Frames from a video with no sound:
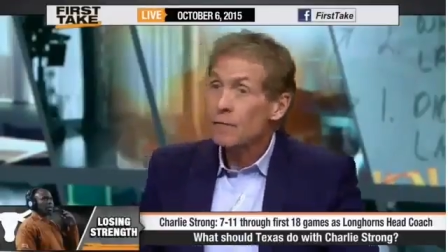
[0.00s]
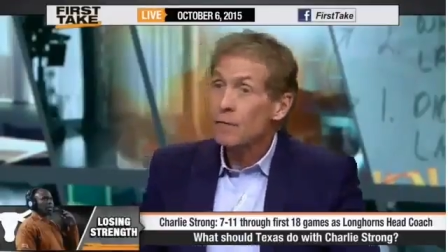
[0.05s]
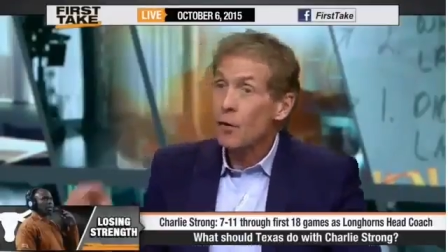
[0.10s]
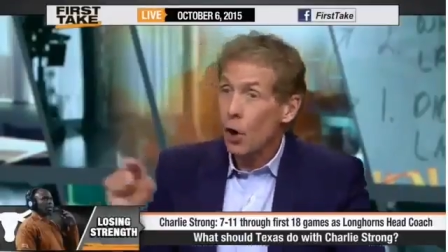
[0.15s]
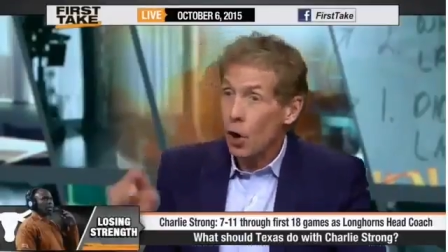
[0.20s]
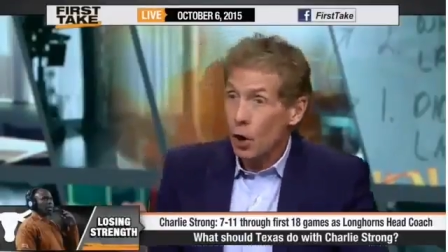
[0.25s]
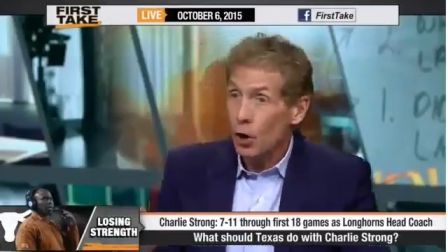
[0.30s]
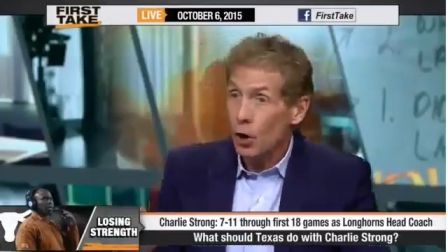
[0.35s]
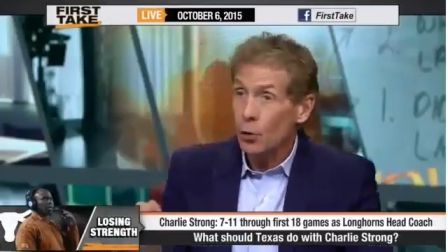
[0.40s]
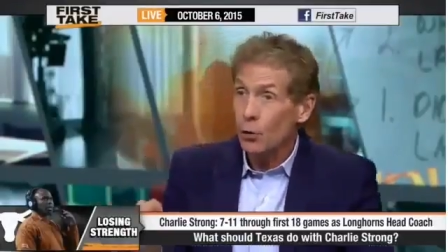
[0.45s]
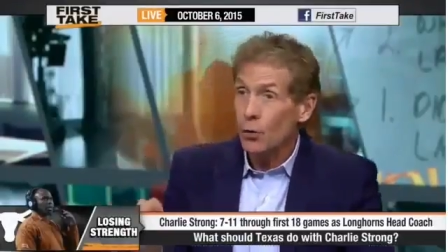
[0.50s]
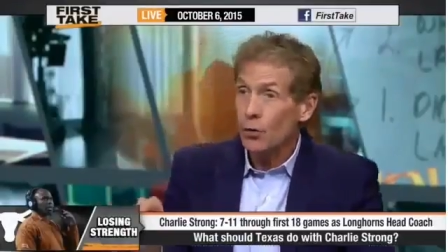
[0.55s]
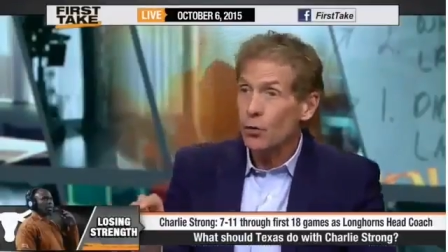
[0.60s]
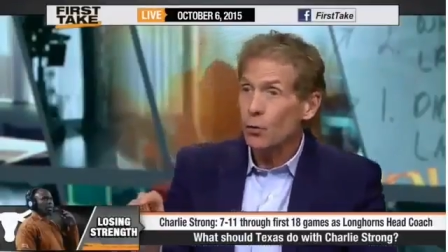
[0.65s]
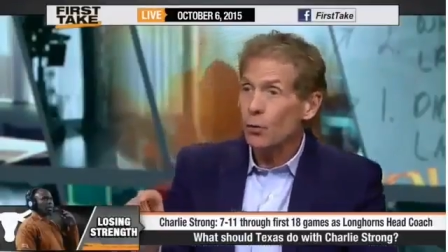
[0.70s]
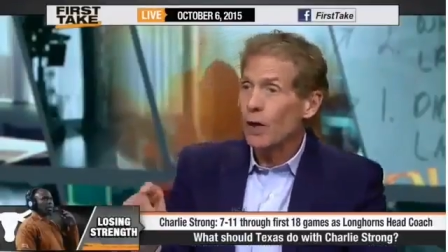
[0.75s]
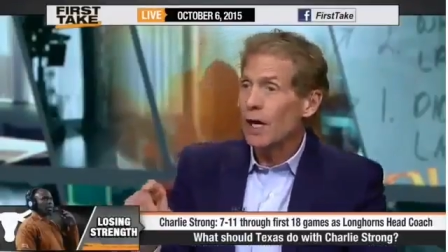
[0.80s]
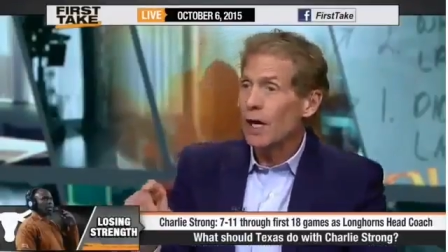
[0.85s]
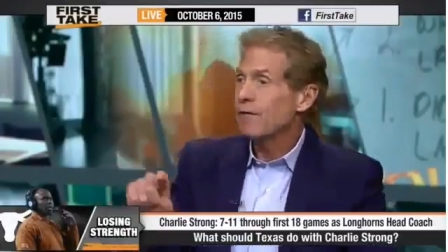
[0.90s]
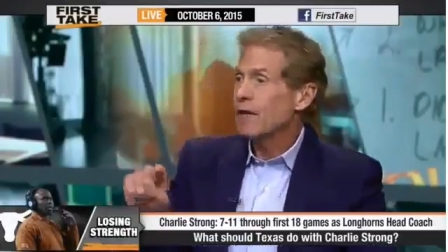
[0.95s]
for arguing with
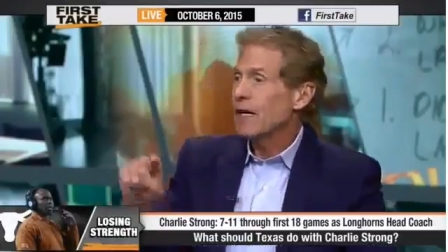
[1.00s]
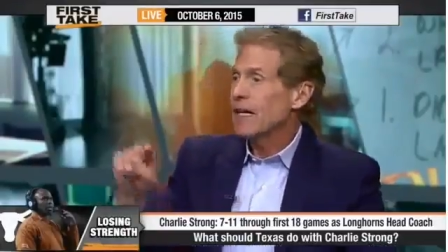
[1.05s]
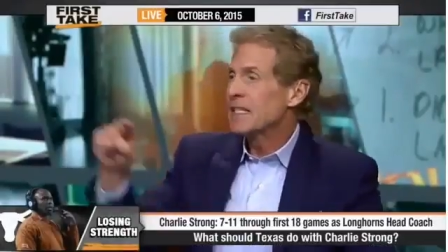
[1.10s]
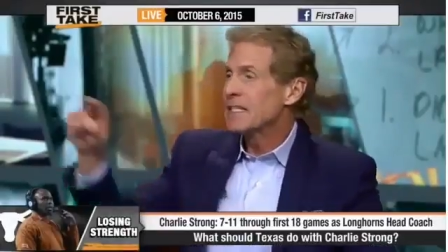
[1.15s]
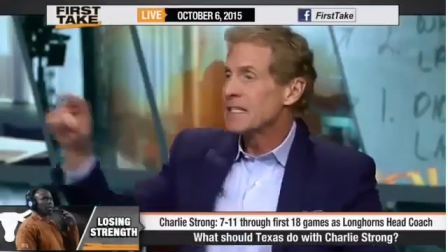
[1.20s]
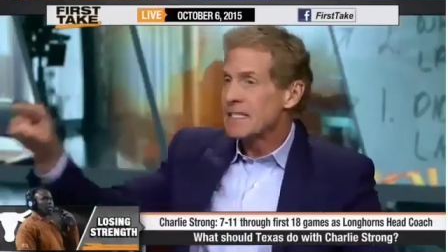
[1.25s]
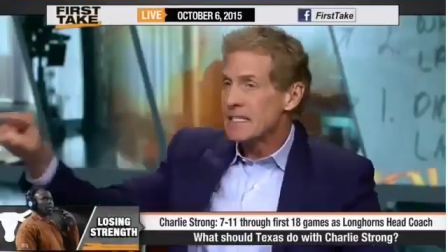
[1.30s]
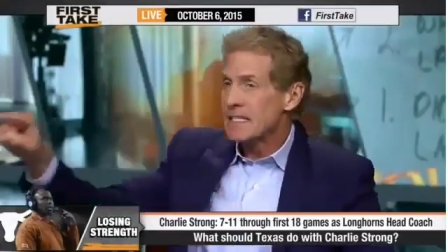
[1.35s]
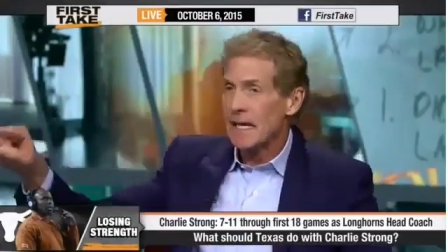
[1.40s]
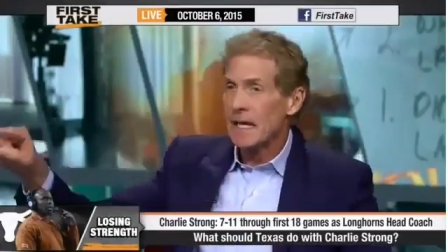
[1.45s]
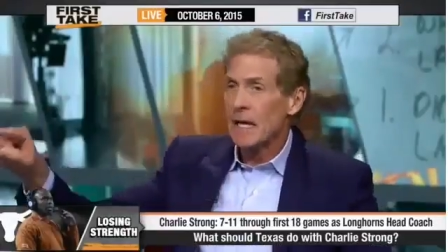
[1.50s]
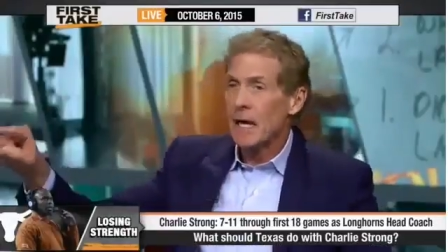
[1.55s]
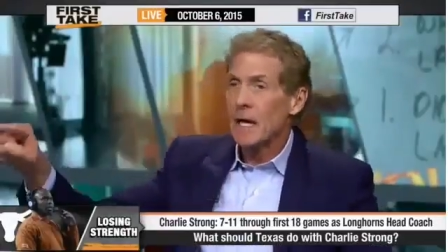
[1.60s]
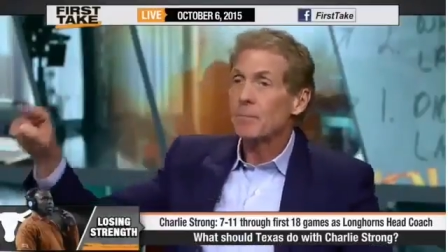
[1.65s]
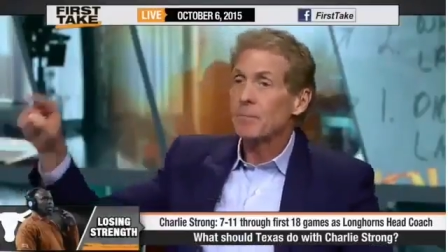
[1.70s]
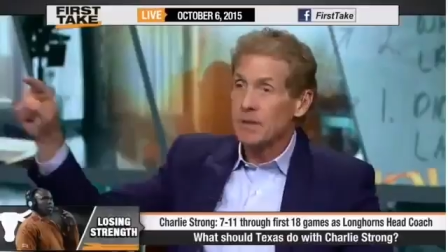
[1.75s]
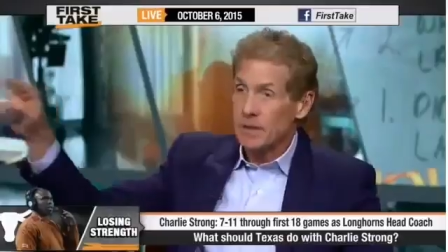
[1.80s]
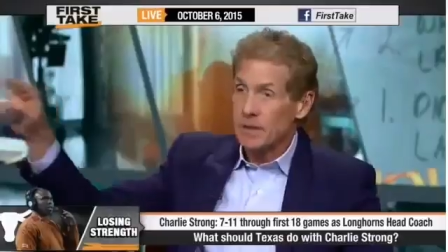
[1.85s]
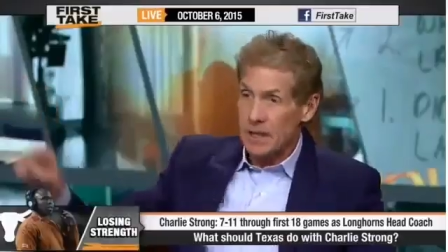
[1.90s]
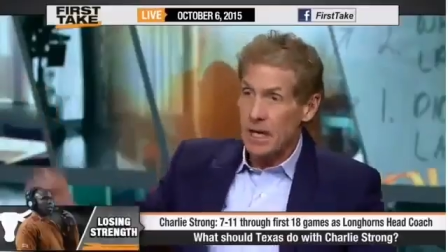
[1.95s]
the ref and set
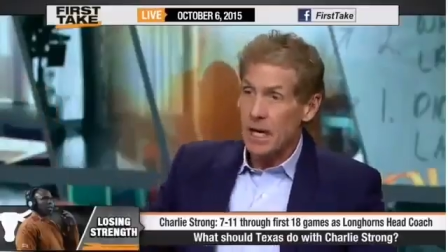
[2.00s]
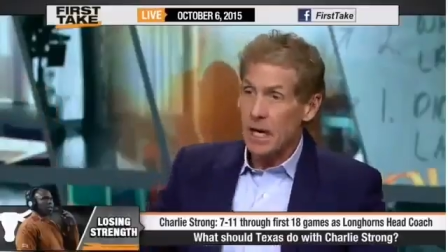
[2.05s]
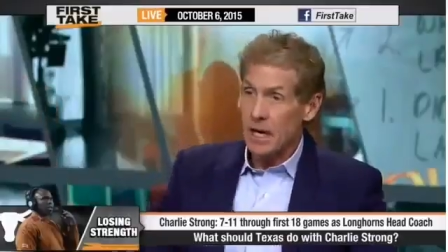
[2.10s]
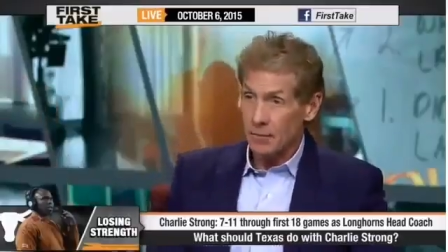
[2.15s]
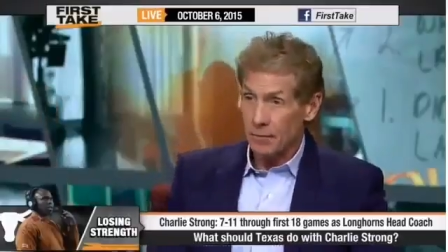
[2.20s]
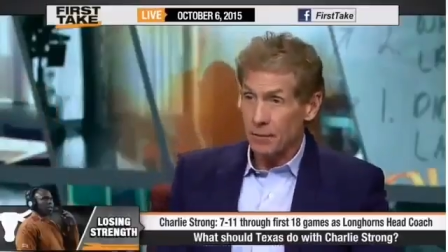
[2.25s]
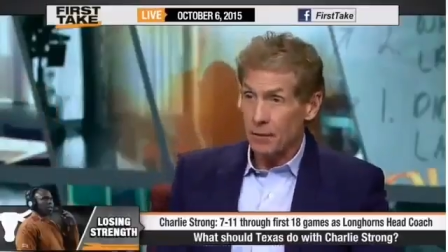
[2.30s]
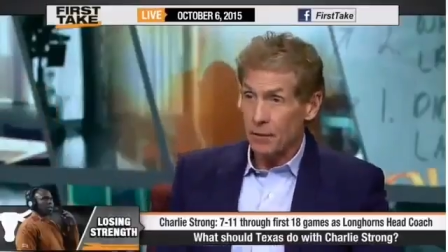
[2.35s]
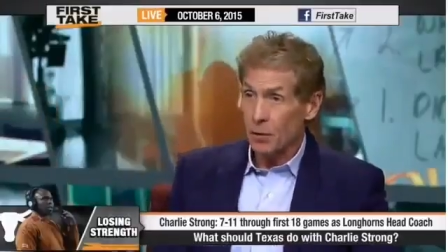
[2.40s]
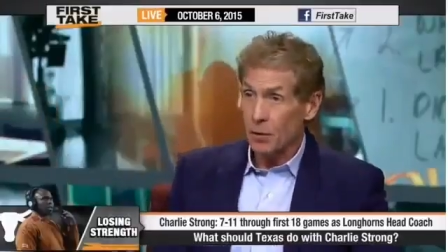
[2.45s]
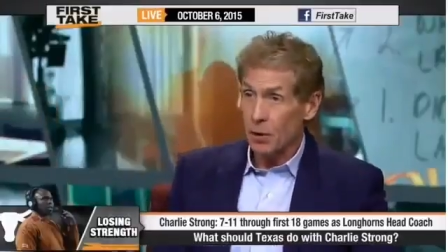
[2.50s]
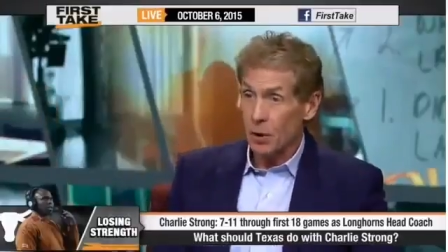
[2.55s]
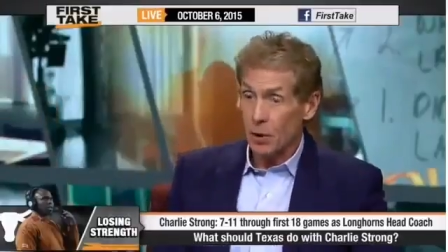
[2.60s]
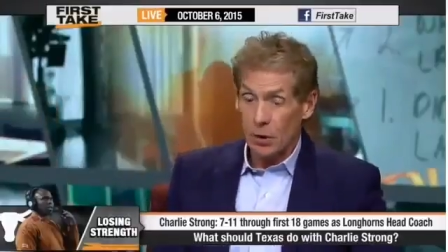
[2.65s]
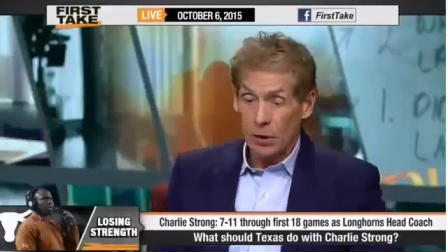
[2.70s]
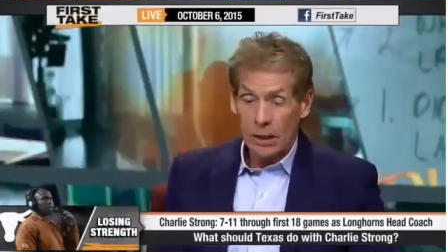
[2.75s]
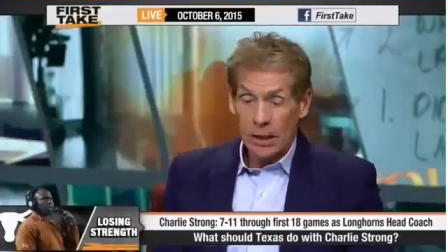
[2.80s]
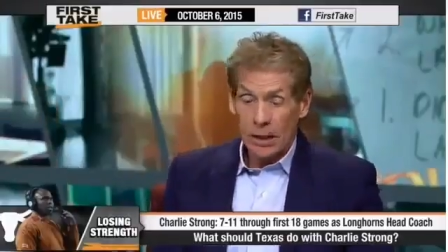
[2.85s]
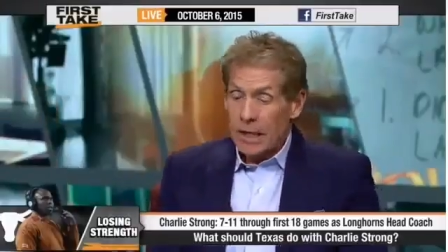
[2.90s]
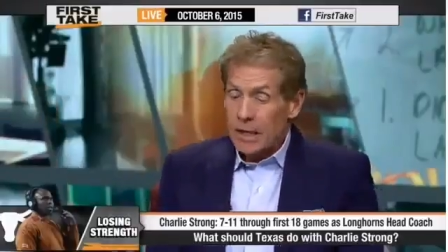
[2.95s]
up the tying field
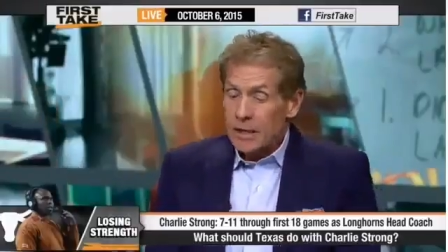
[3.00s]
goal.